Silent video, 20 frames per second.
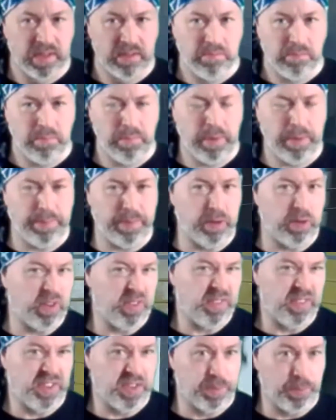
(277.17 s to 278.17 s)
Maybe not
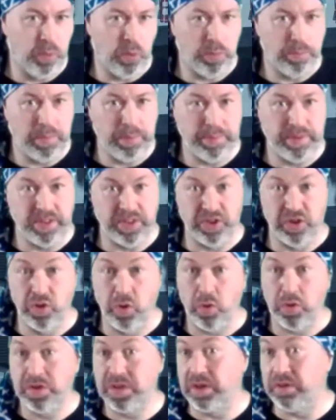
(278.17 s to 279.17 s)
even support, maybe just
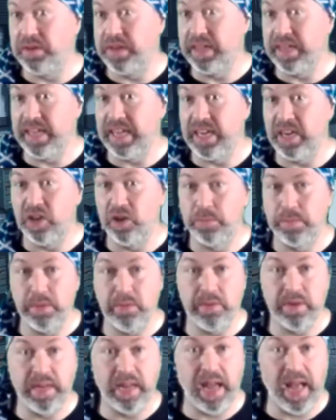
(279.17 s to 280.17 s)
knock down the occasional
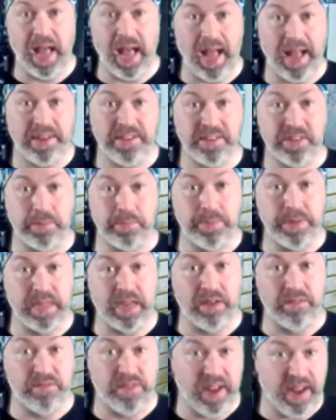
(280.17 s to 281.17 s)
bill and get asked to be
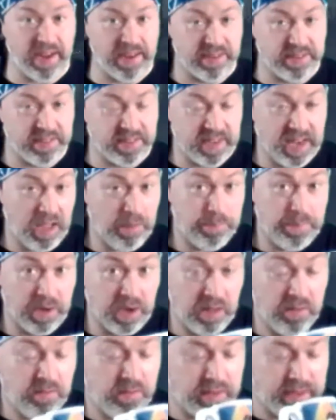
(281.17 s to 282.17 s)
at events. That'd be
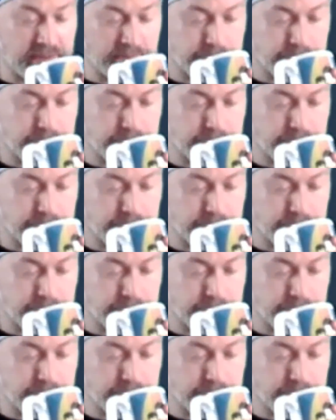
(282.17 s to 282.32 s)
lovely.